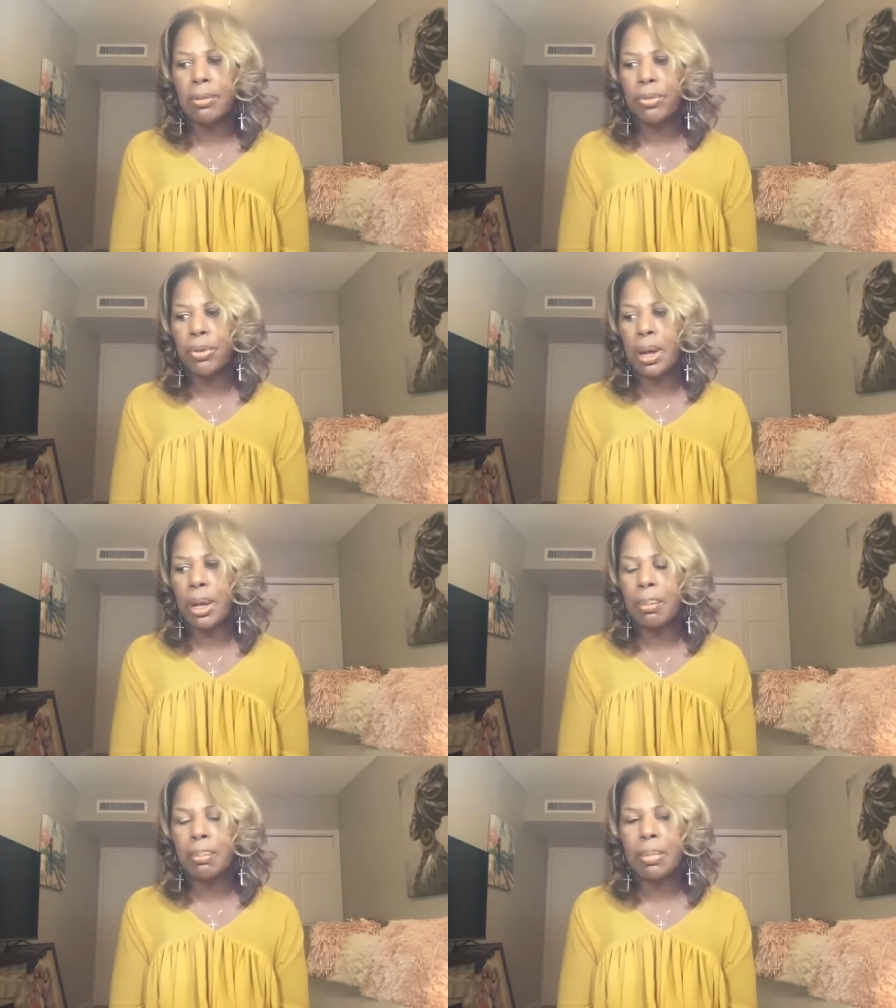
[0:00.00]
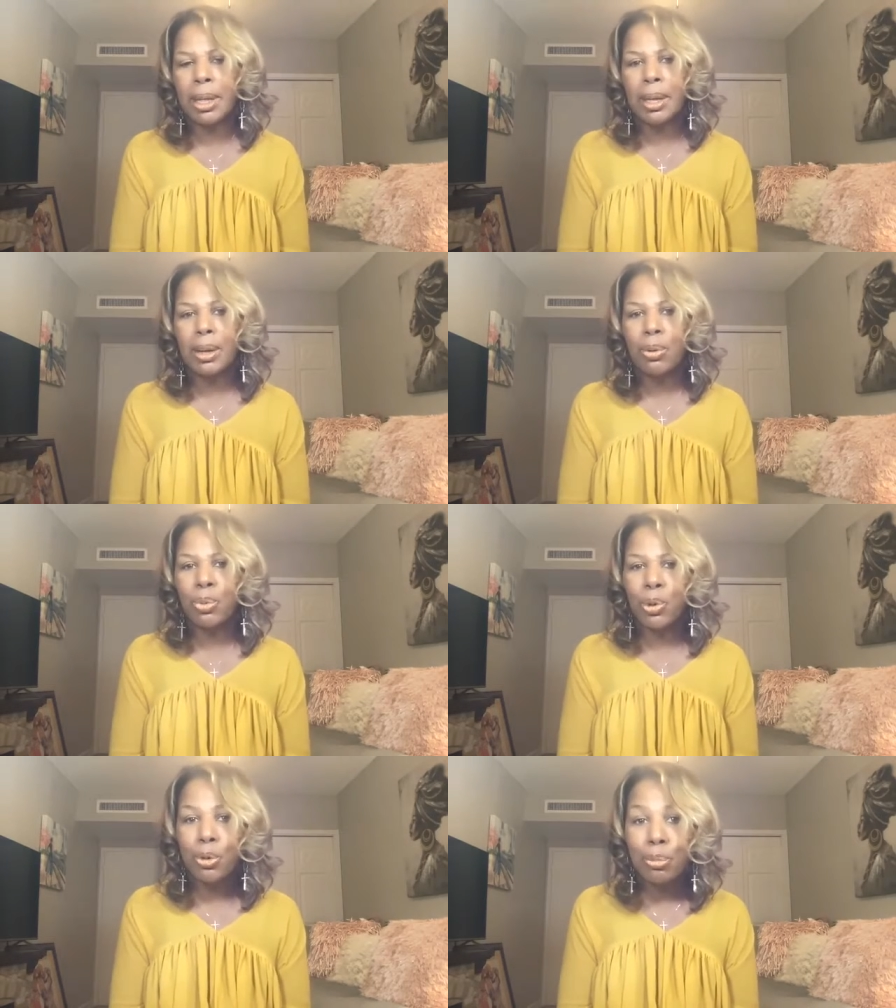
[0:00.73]
from
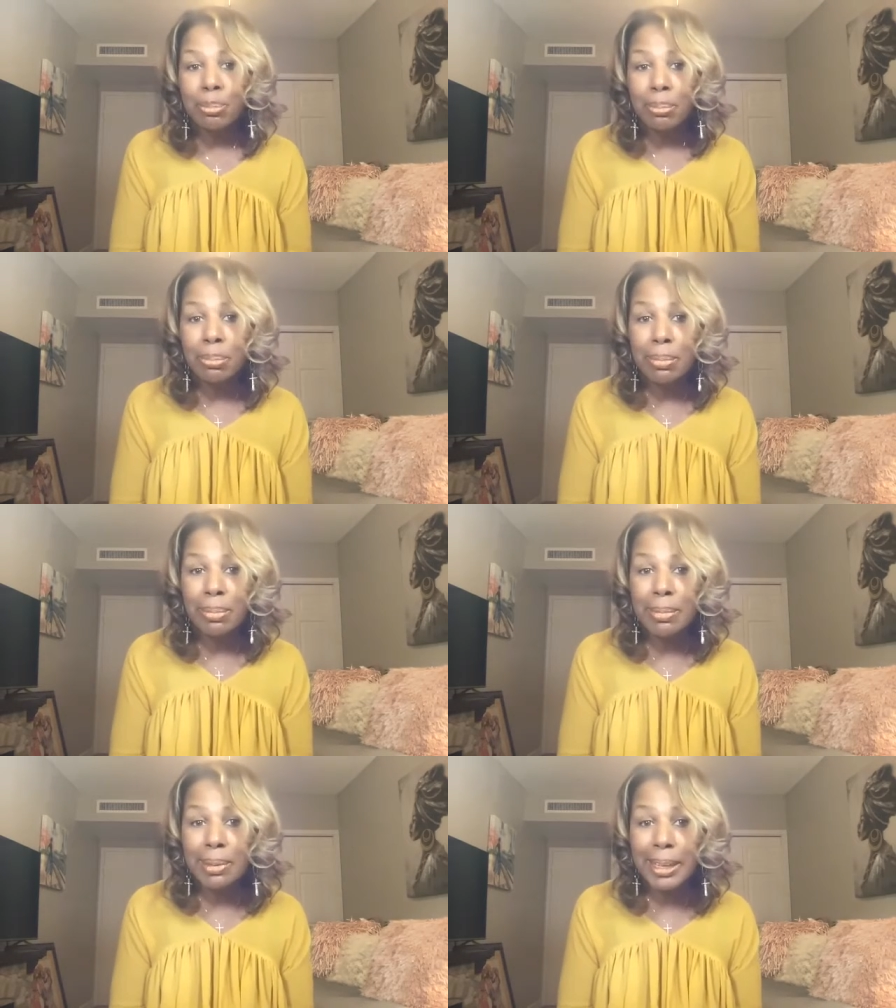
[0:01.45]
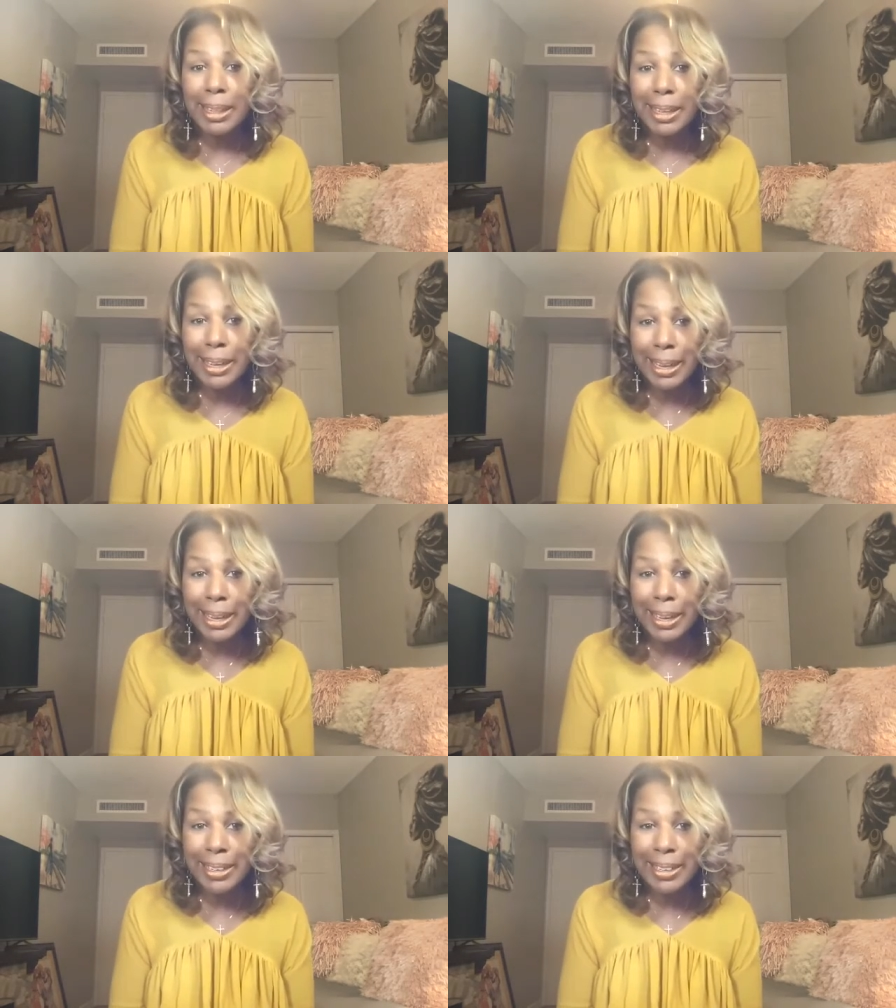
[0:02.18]
Room in the
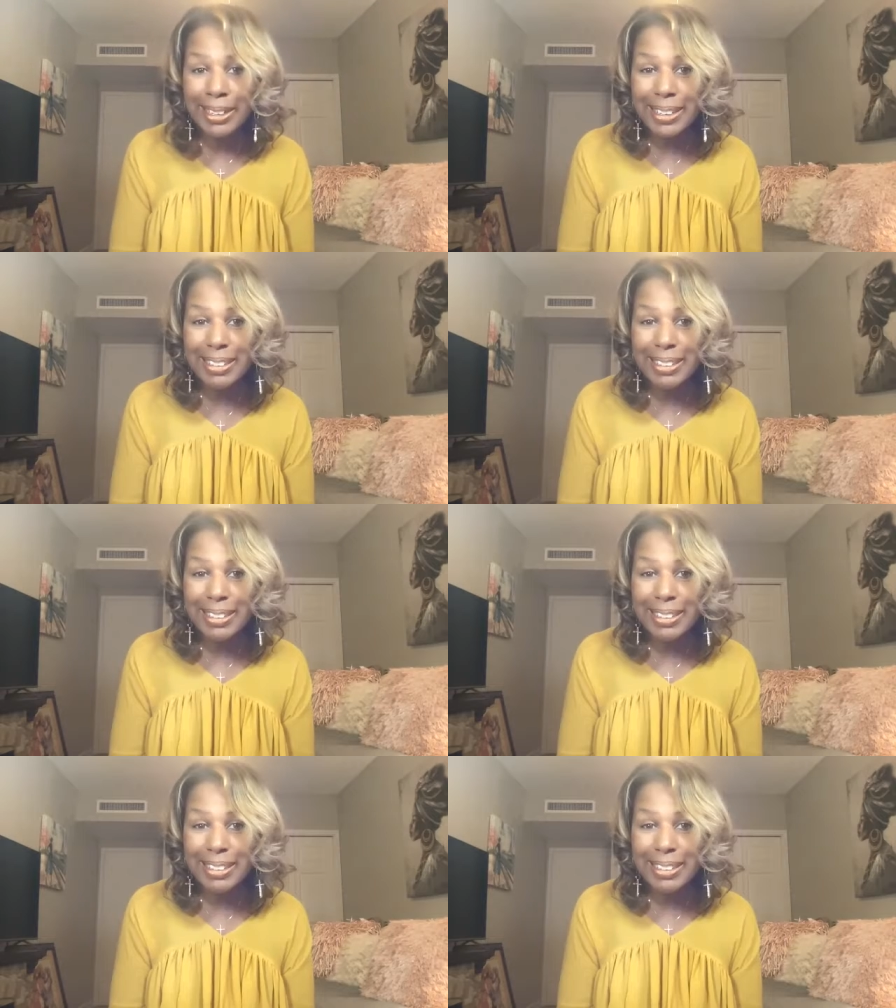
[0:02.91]
Inn.